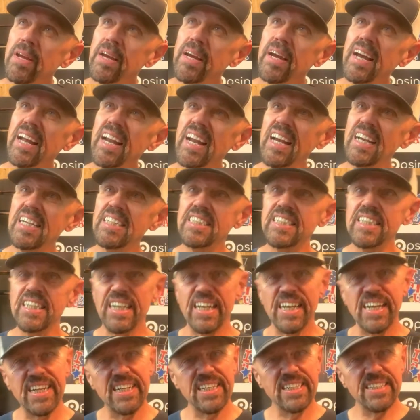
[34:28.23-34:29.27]
And I
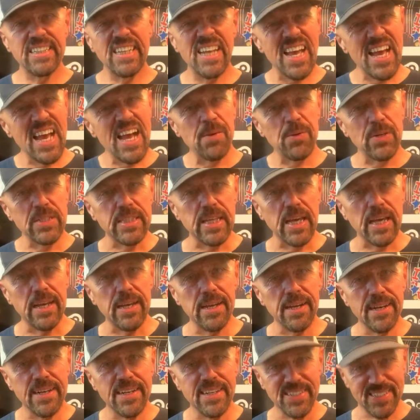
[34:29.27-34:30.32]
said, what the
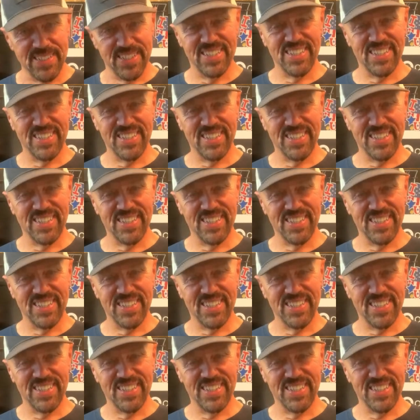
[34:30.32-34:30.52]
hell?